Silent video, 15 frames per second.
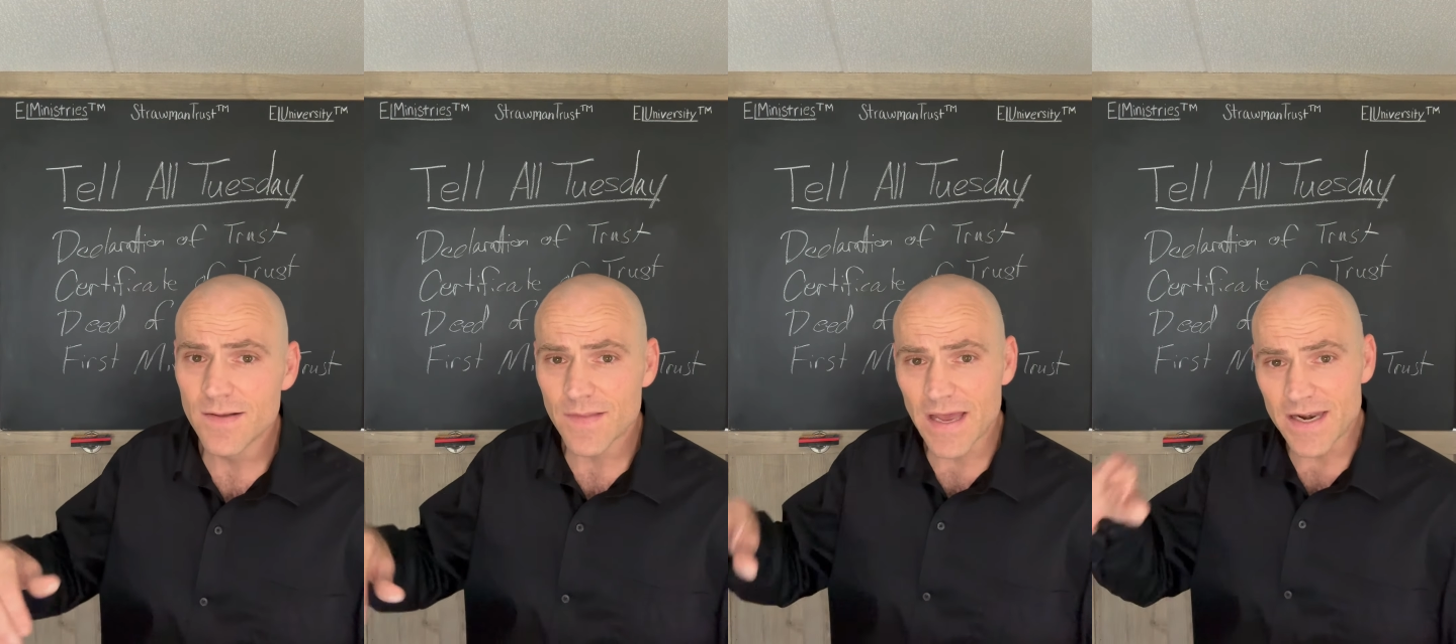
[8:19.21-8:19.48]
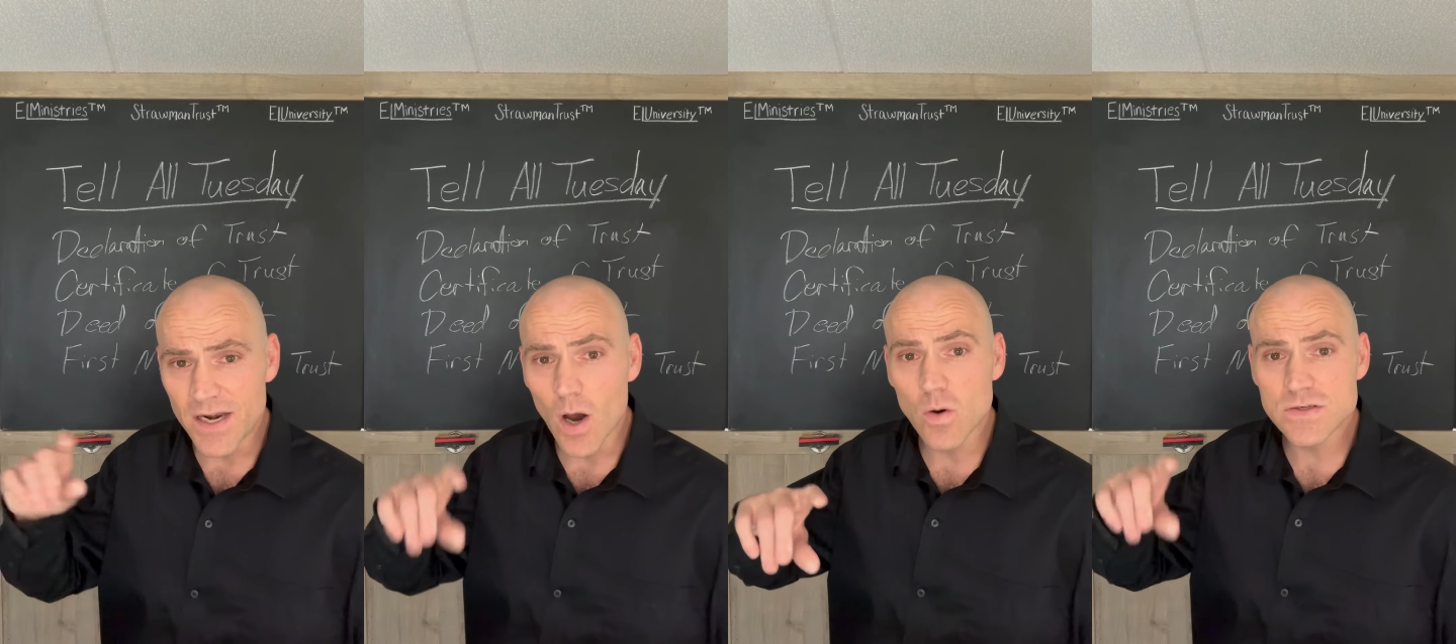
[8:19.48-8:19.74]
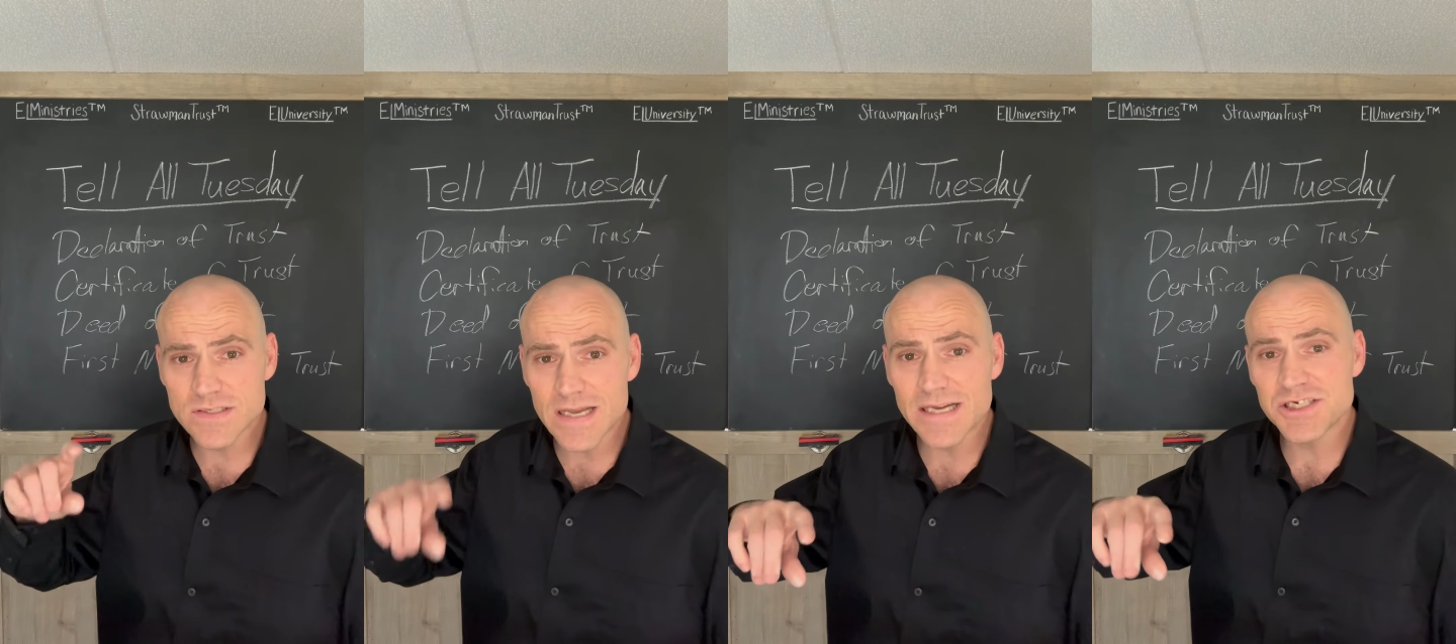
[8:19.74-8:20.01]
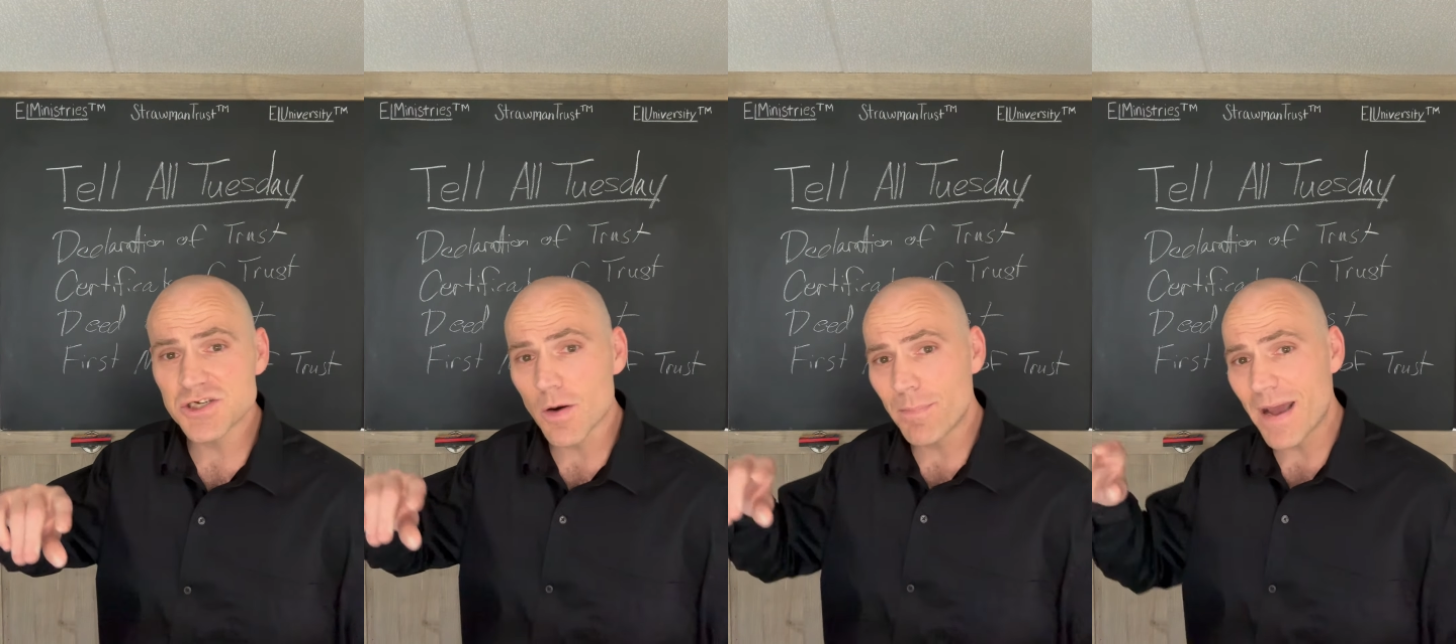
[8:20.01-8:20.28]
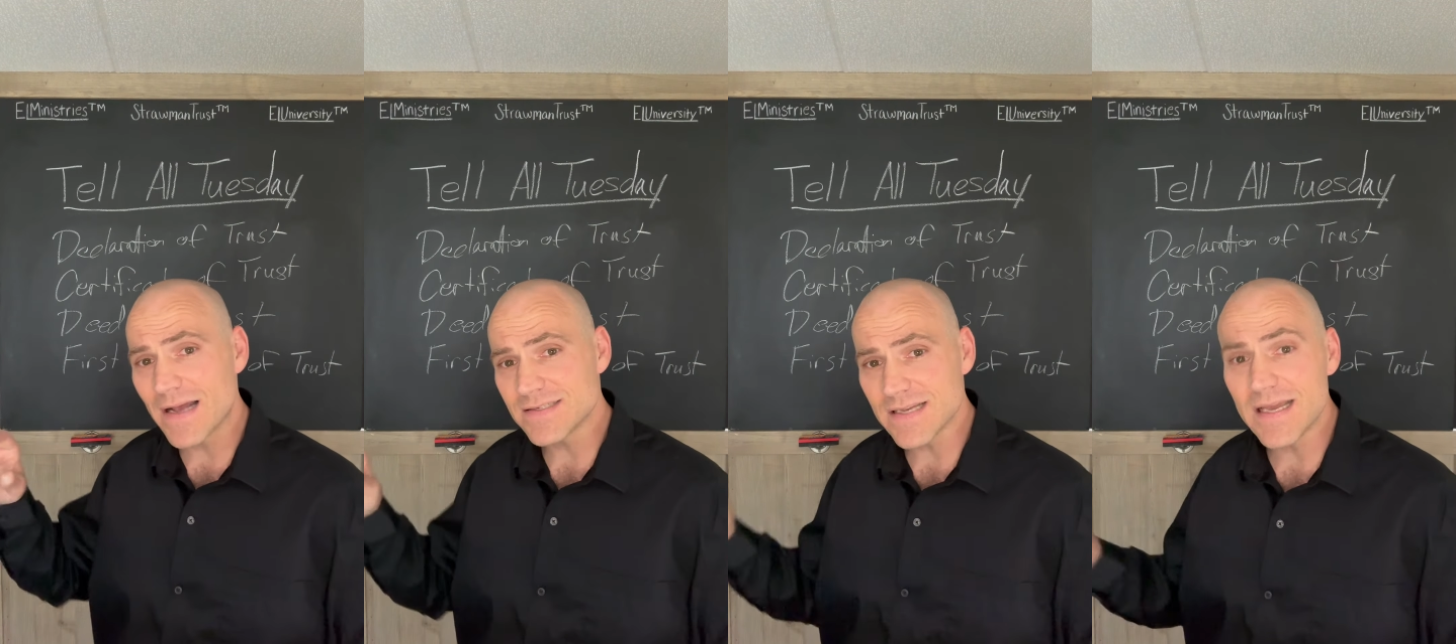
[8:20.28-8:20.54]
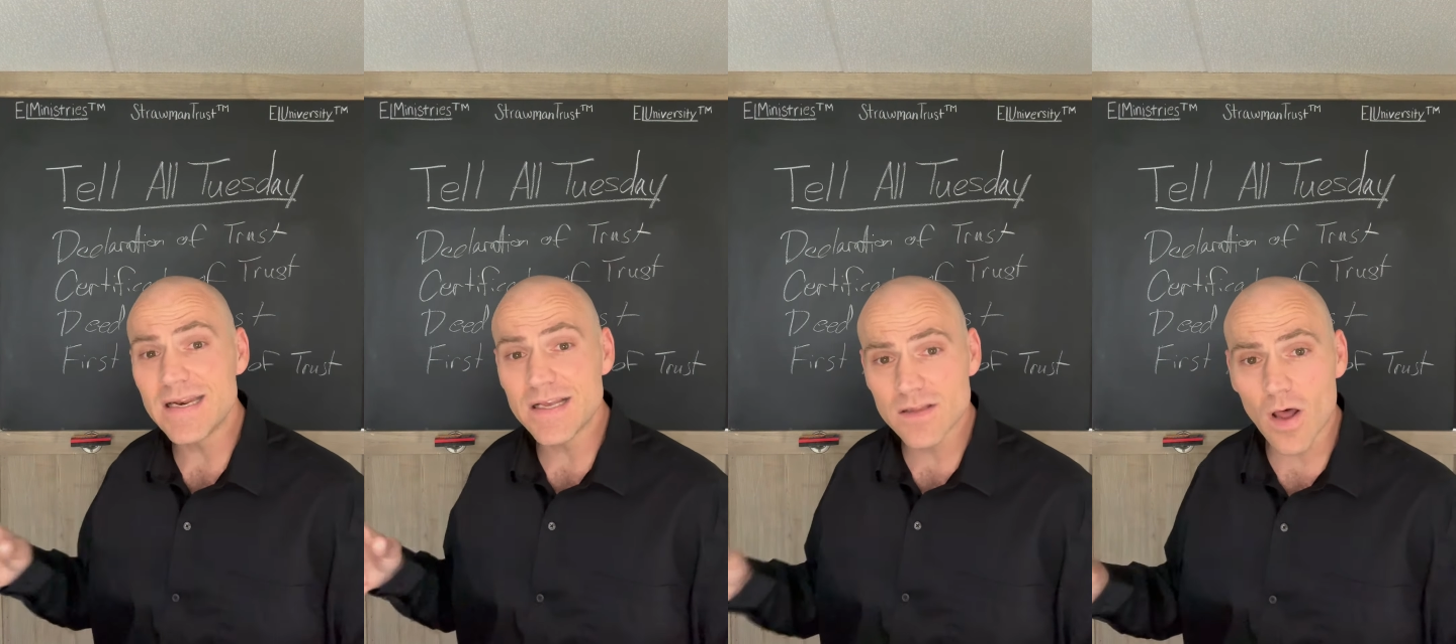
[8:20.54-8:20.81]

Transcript: that no state shall pass any